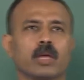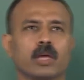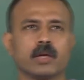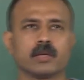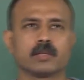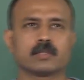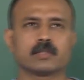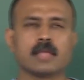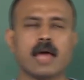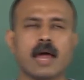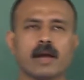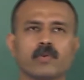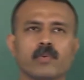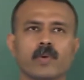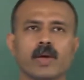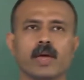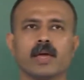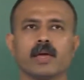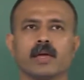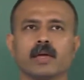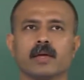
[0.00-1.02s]
because that
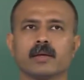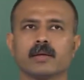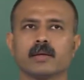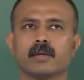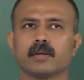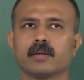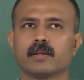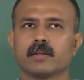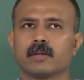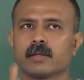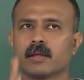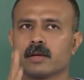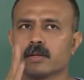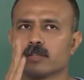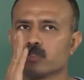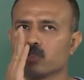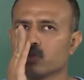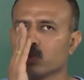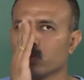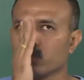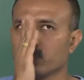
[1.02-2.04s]
way there
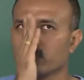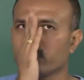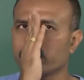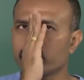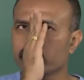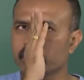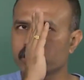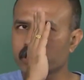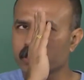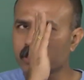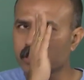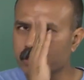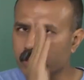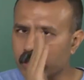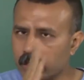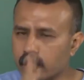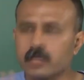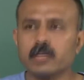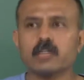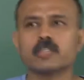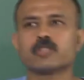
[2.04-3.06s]
is no rigid
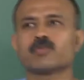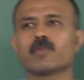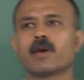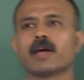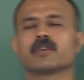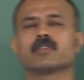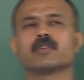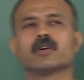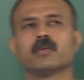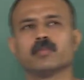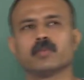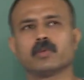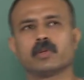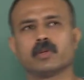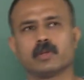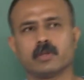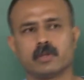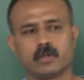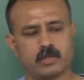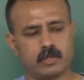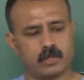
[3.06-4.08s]
single spectrum.
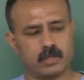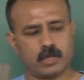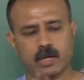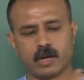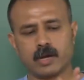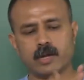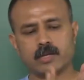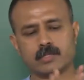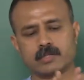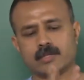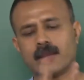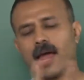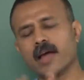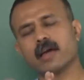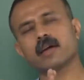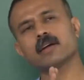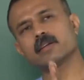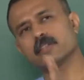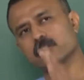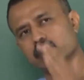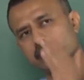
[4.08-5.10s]
There are
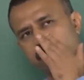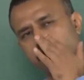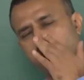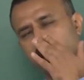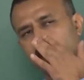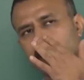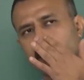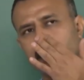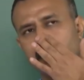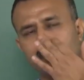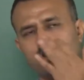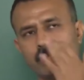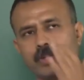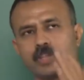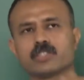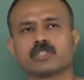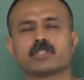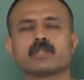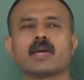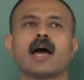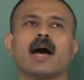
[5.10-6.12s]
staggered spectrum
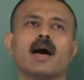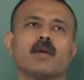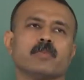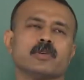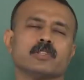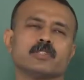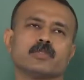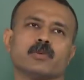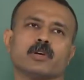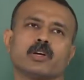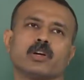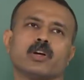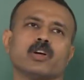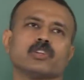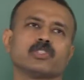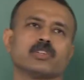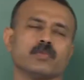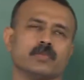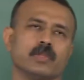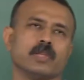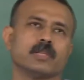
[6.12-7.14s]
which happens
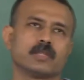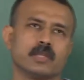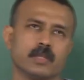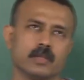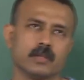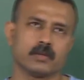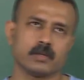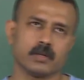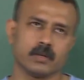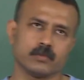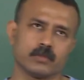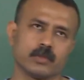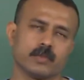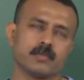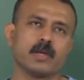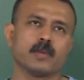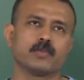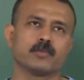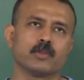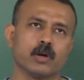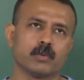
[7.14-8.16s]
because of this in terms of
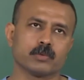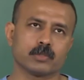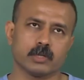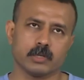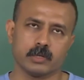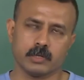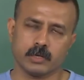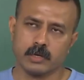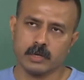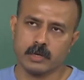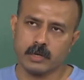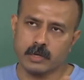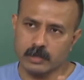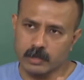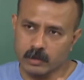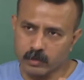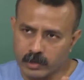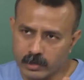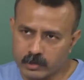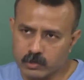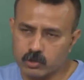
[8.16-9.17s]
the absorption.
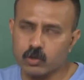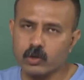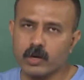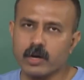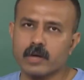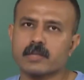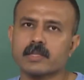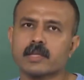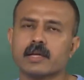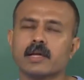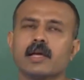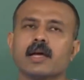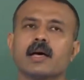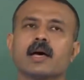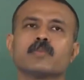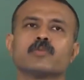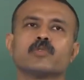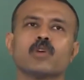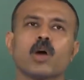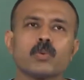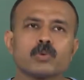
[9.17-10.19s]
Now let's look at the
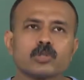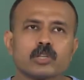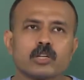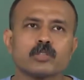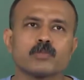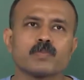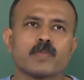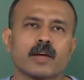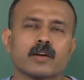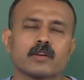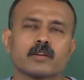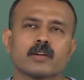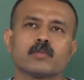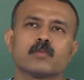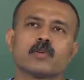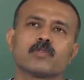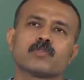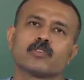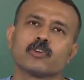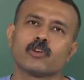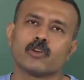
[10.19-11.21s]
absorption spectrum
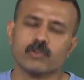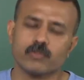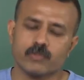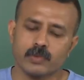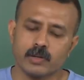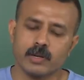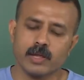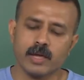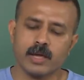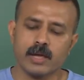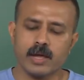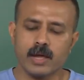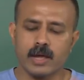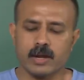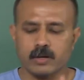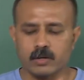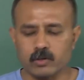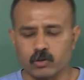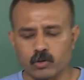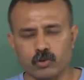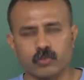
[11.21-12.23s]
of chlorophyll A
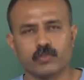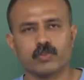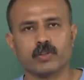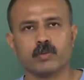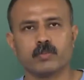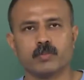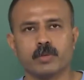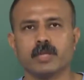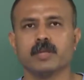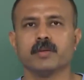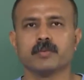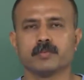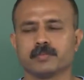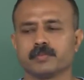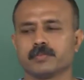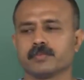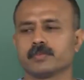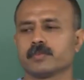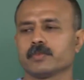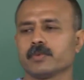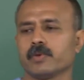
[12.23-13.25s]
and chlorophyll B.
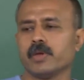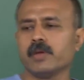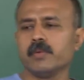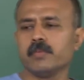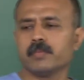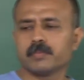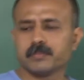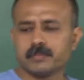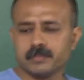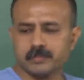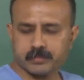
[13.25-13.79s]
Okay.